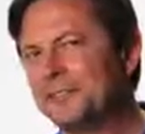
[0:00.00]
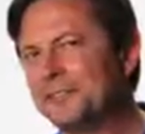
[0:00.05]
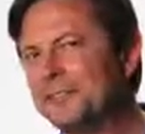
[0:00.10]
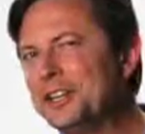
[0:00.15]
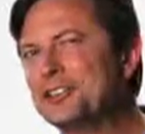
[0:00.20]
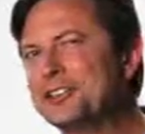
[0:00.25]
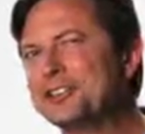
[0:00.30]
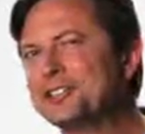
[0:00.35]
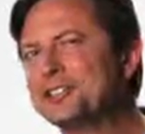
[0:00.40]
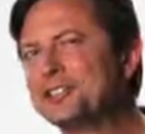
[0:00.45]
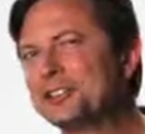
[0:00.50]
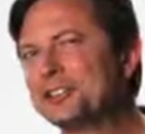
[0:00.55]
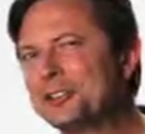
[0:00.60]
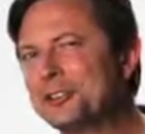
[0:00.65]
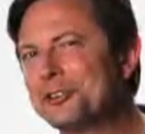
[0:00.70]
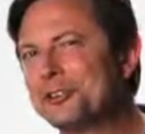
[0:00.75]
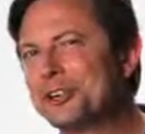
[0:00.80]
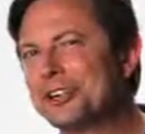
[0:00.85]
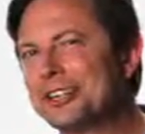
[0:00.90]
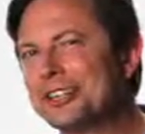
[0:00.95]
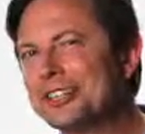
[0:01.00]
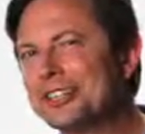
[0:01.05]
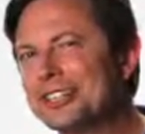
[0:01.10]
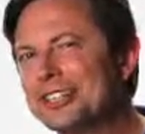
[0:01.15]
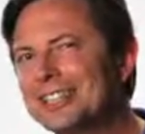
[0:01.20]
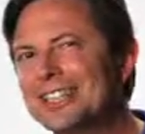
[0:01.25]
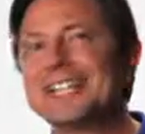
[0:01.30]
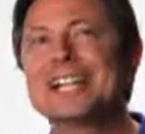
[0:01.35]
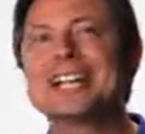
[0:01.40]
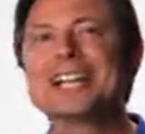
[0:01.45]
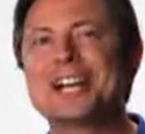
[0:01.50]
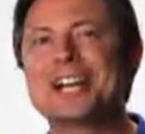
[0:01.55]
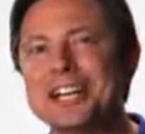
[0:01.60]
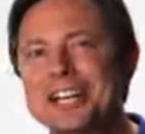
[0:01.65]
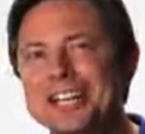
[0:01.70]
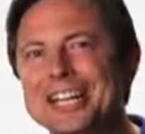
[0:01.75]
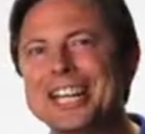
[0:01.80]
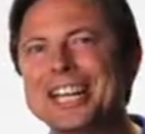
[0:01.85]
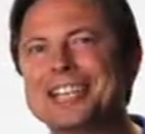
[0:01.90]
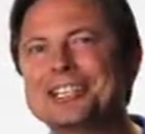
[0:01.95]
Features galore,
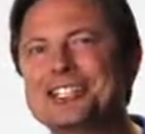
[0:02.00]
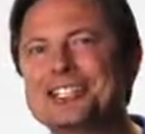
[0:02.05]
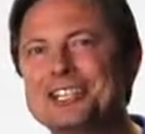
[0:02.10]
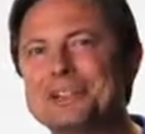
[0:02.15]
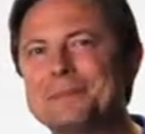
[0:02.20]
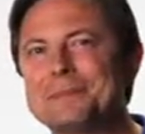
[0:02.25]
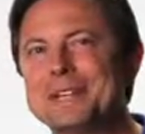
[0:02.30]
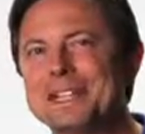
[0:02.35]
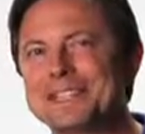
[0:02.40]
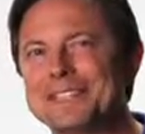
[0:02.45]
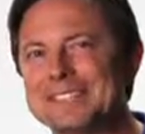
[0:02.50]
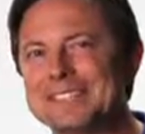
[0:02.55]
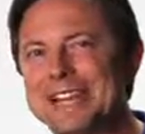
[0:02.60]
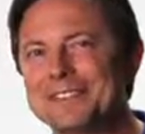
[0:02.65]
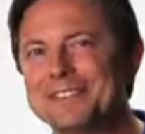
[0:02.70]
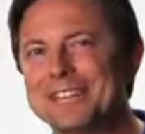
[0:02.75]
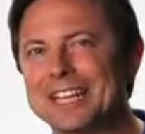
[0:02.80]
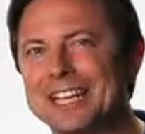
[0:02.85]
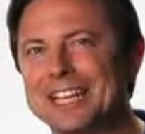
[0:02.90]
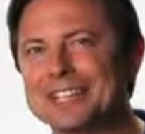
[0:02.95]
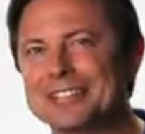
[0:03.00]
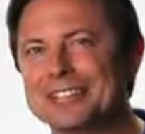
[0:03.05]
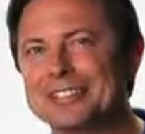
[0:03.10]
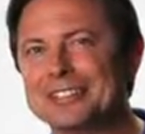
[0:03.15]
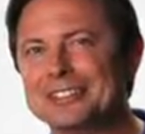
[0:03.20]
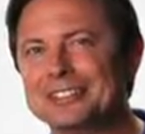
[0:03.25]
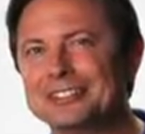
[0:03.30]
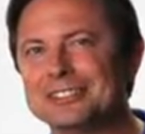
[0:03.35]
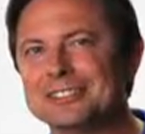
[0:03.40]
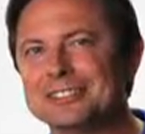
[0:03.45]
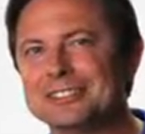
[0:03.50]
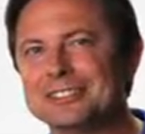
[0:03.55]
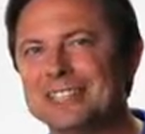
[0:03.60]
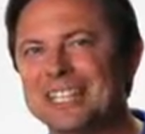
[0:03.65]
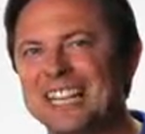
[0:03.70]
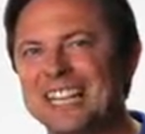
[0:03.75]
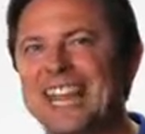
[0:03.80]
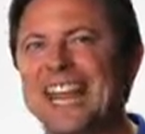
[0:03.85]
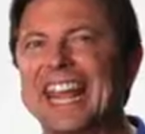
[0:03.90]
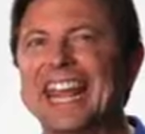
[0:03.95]
cutting edge GPS navigation,
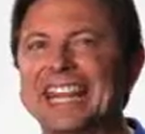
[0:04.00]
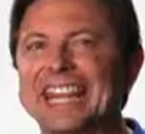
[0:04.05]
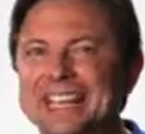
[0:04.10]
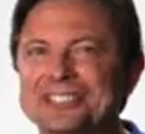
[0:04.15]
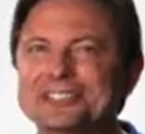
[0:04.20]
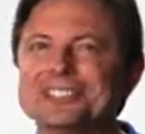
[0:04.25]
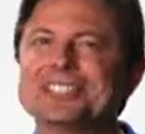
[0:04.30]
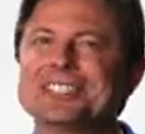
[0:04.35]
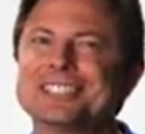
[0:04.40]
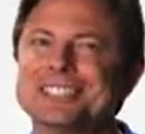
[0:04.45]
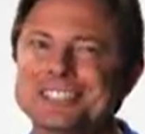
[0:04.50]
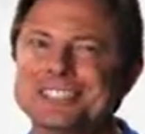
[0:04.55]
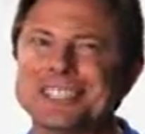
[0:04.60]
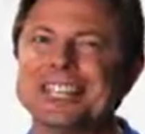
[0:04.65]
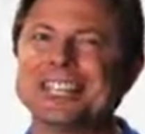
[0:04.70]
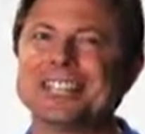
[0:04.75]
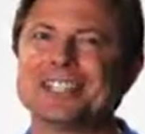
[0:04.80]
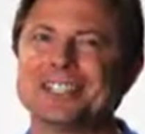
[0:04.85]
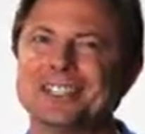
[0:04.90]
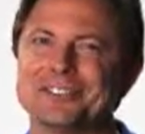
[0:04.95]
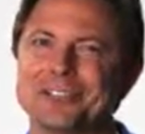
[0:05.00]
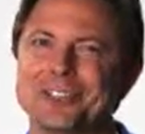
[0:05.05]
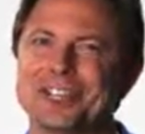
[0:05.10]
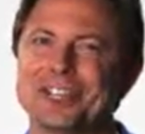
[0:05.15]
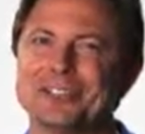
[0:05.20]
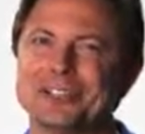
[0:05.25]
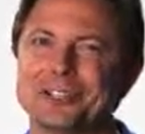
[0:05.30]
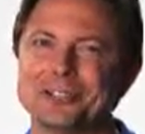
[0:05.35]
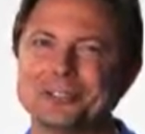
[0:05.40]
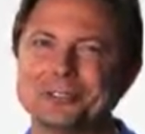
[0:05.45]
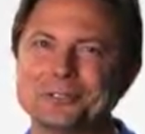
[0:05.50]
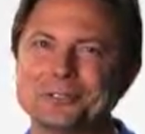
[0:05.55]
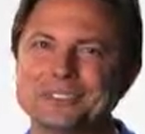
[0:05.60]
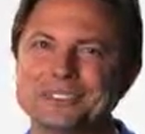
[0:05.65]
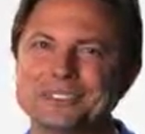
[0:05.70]
and outstanding value.